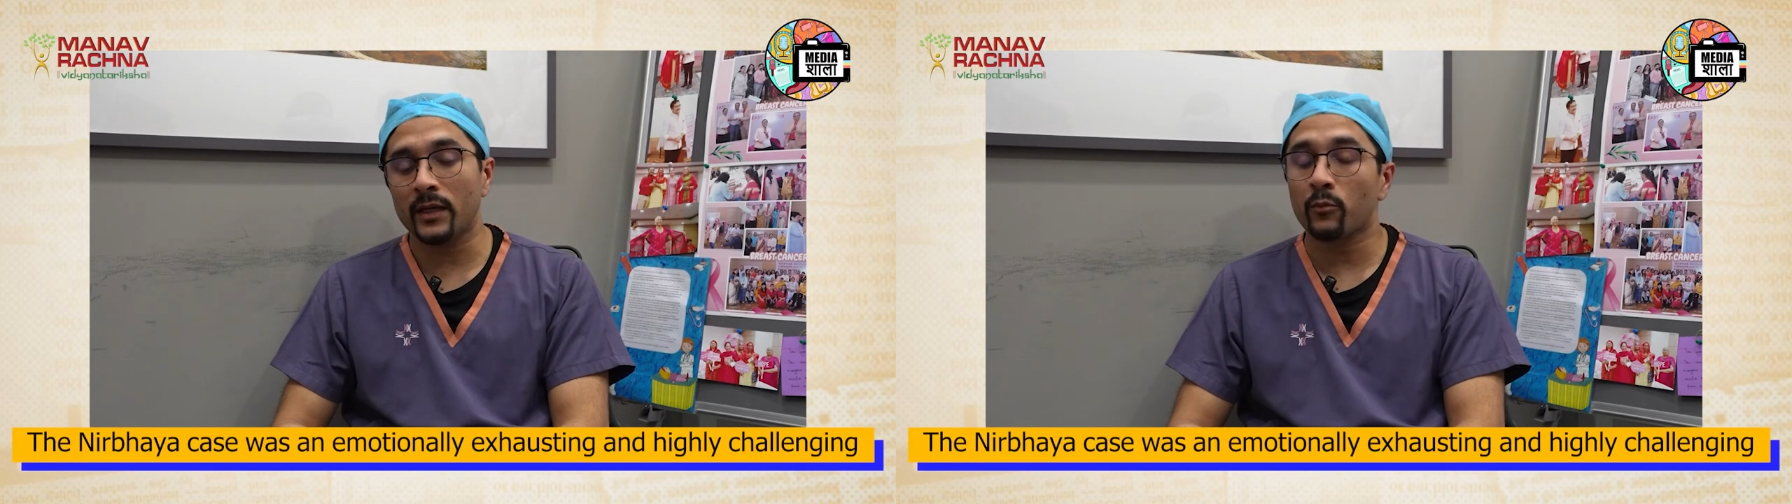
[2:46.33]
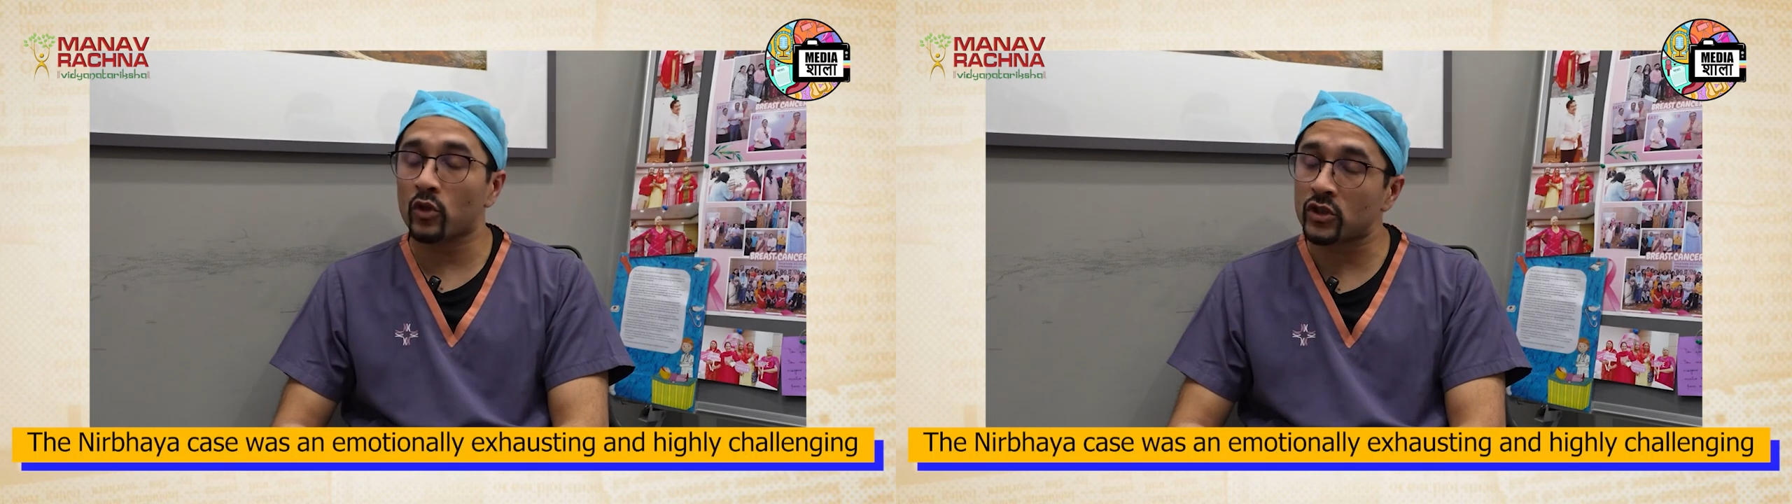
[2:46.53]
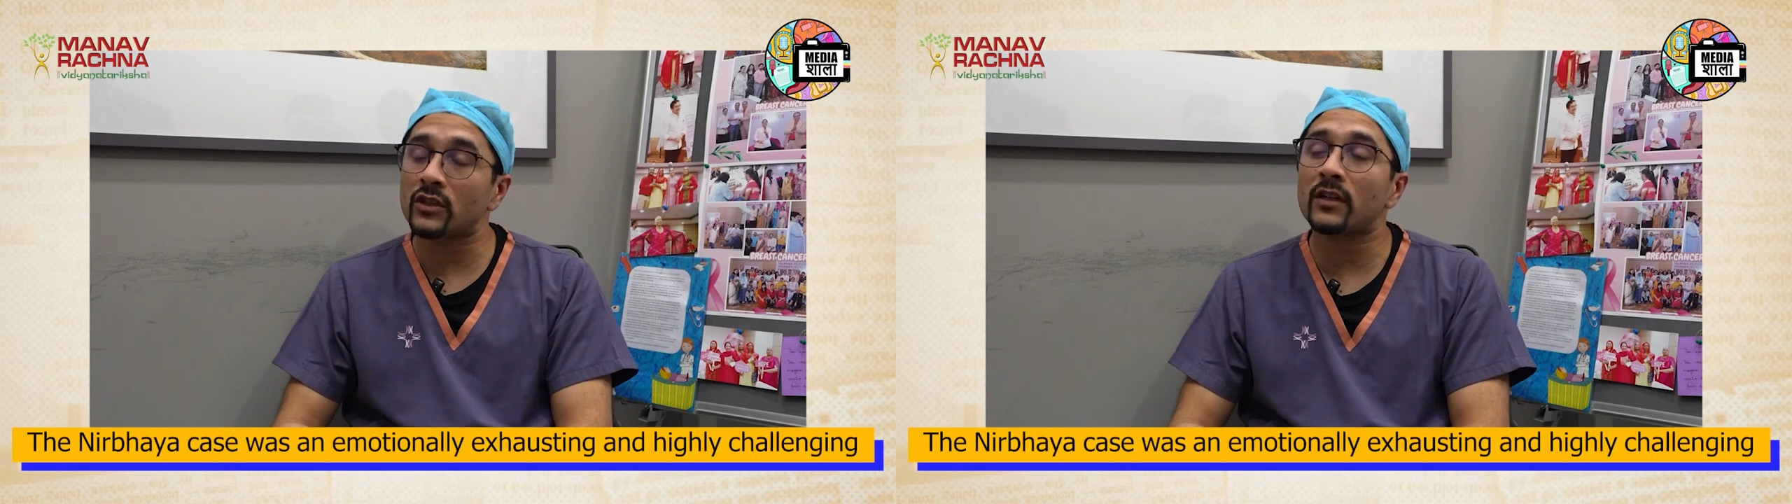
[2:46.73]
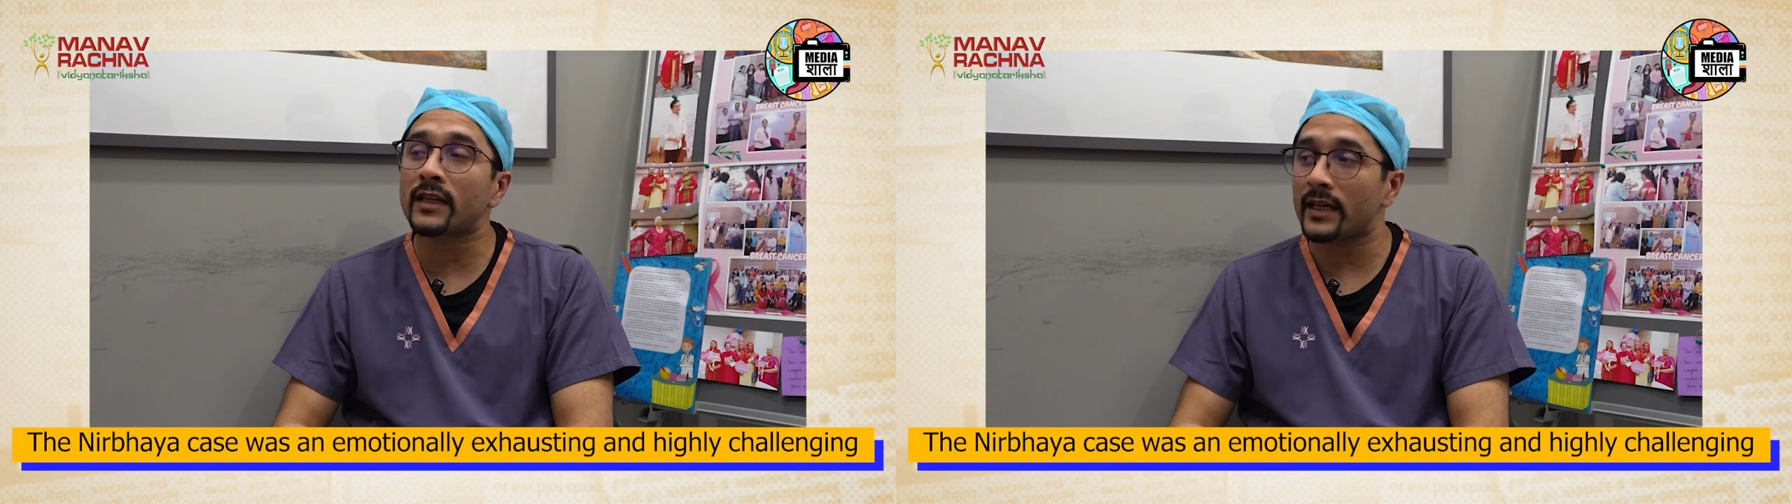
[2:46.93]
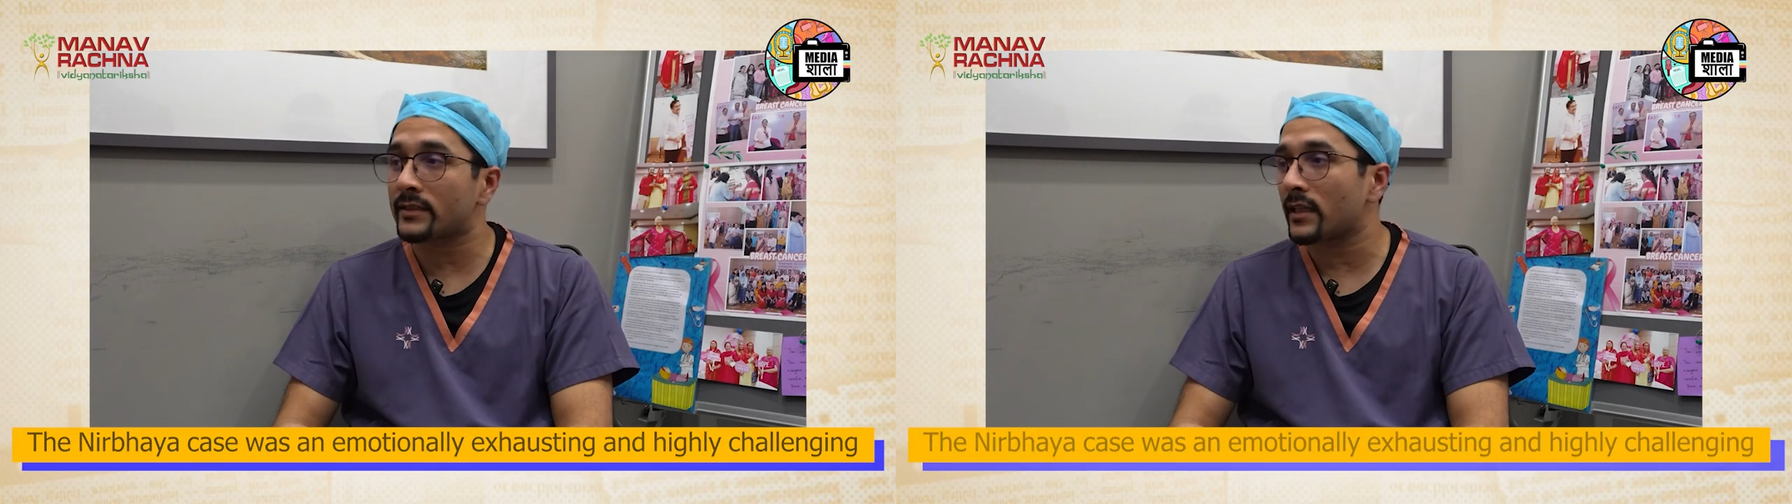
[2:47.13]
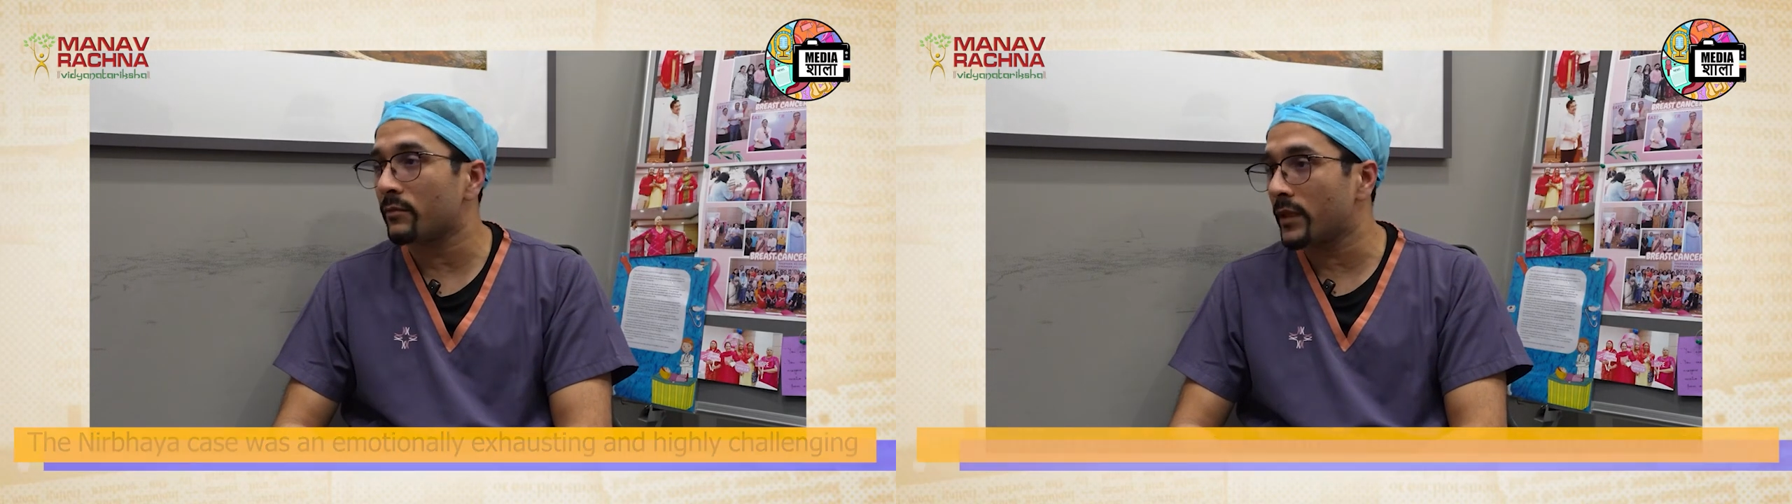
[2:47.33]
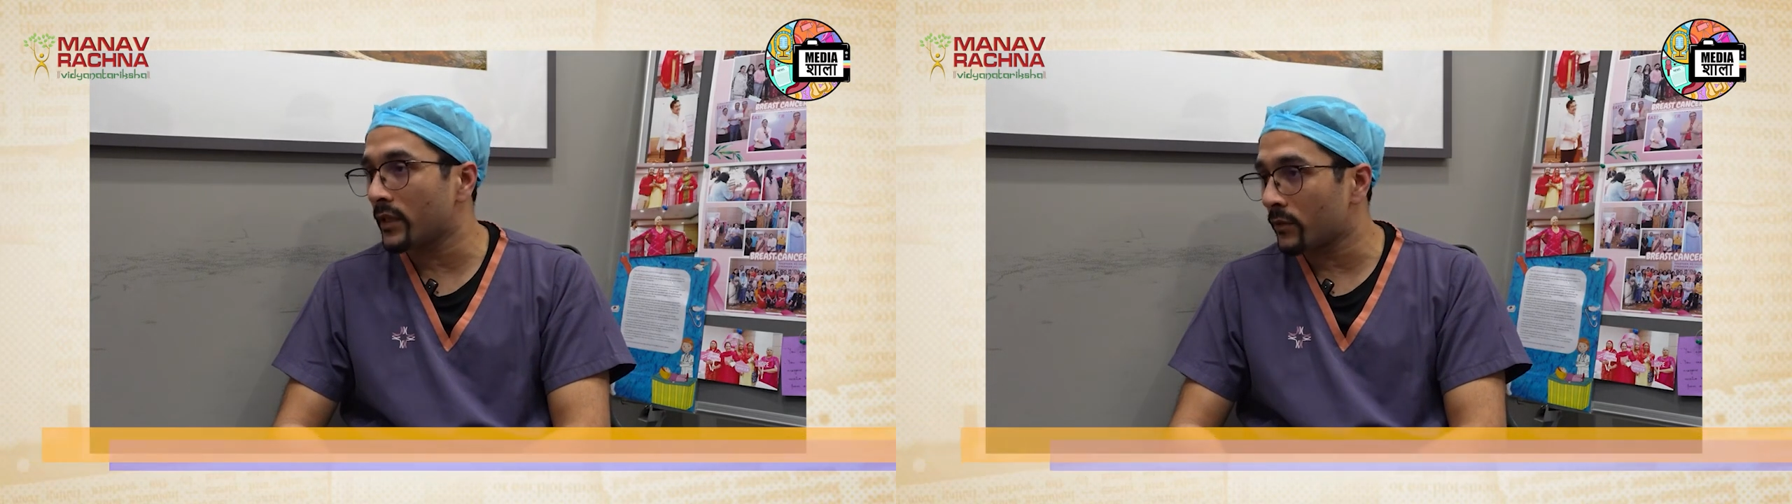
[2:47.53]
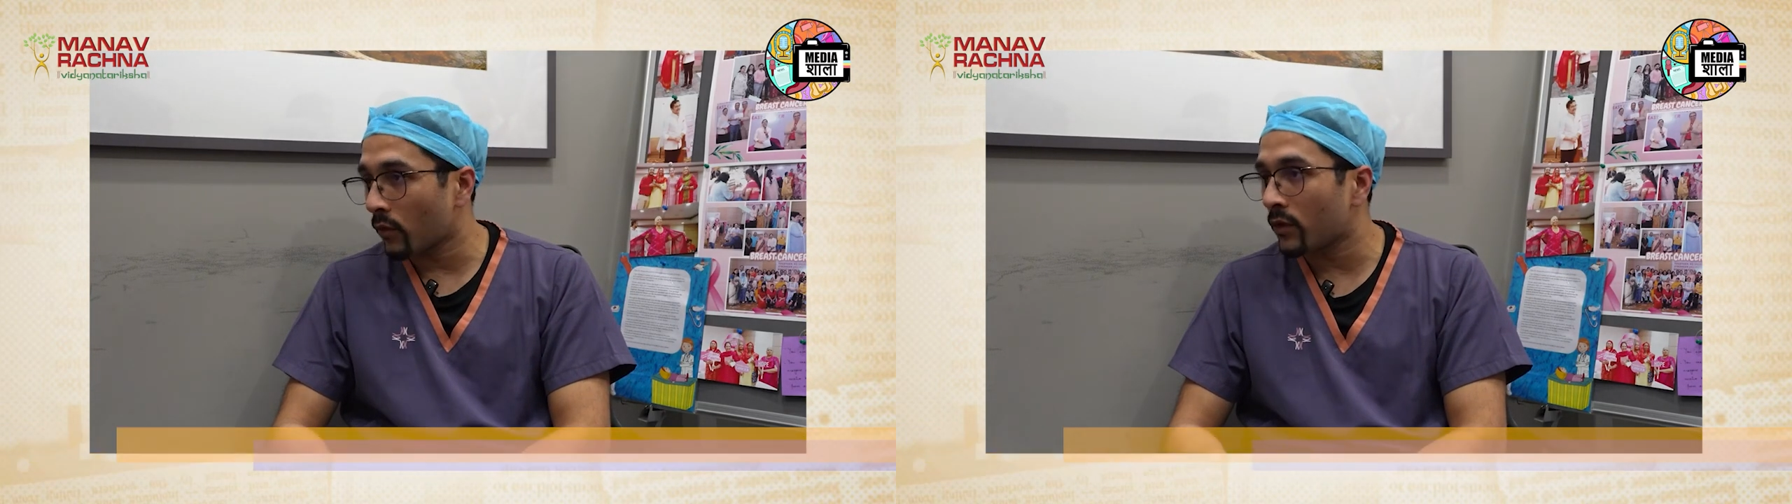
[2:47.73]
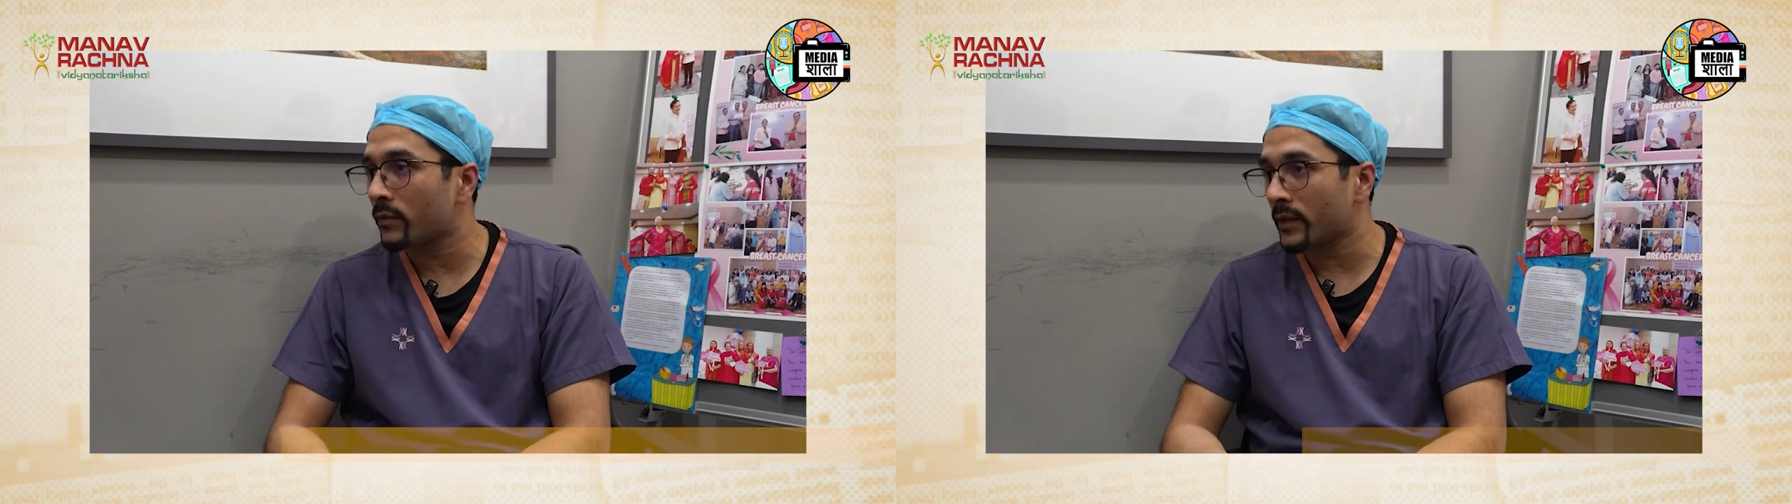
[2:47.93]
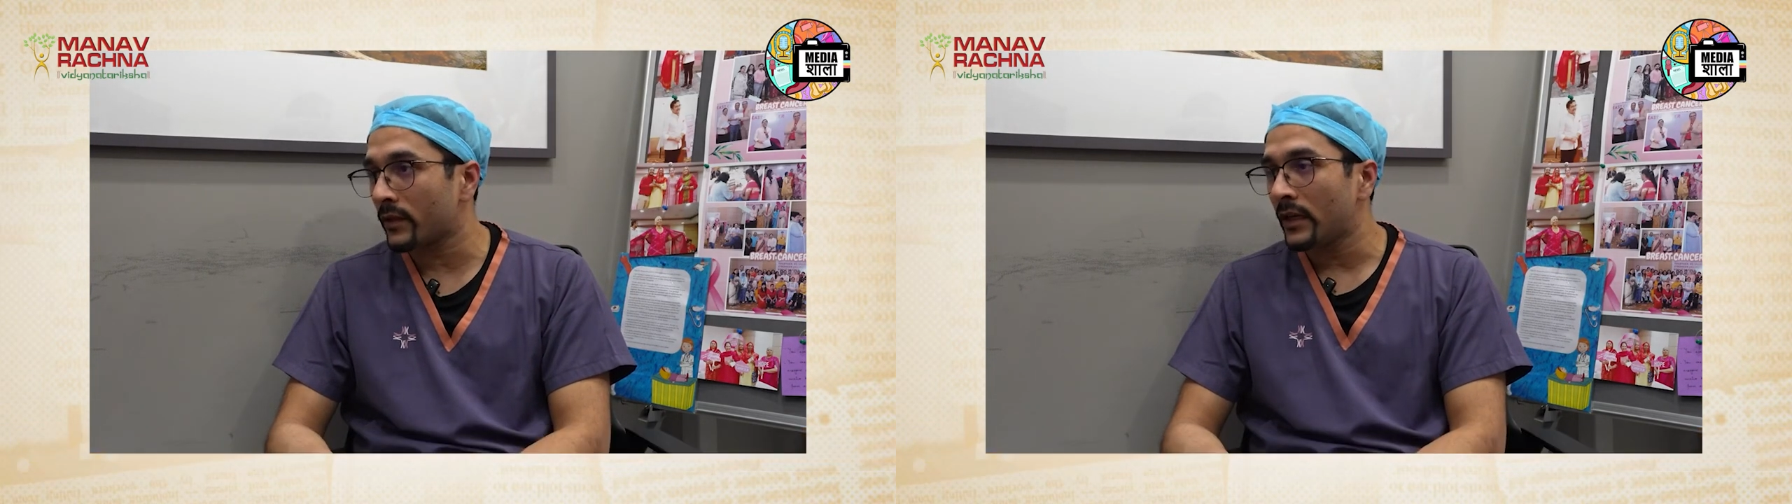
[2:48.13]
emotional case I've been
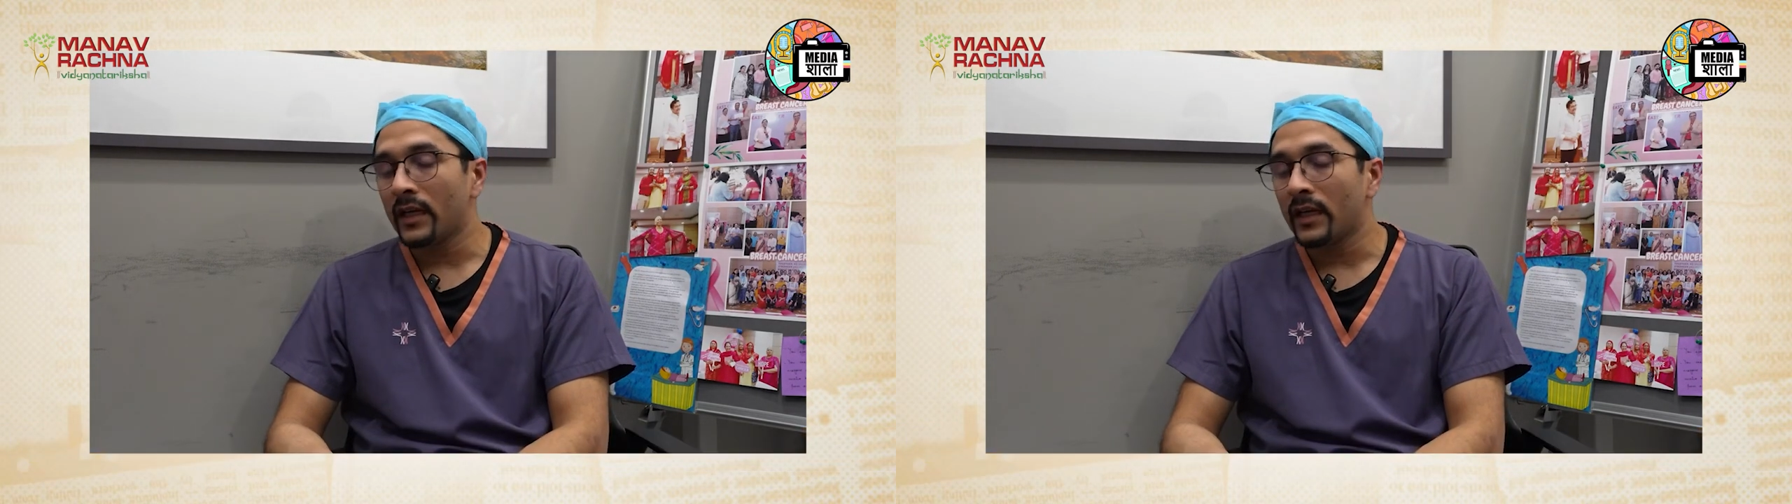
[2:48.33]
involved with.